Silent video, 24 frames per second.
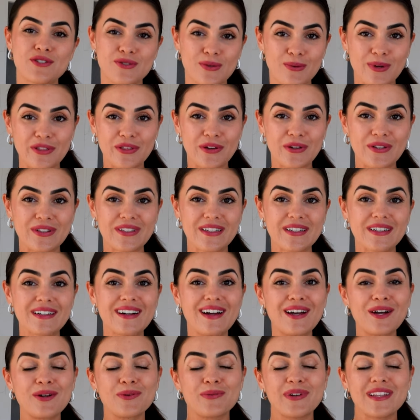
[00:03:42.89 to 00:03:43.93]
to
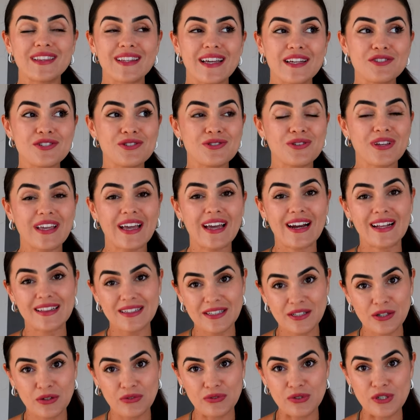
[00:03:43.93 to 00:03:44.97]
another, we tend to get a little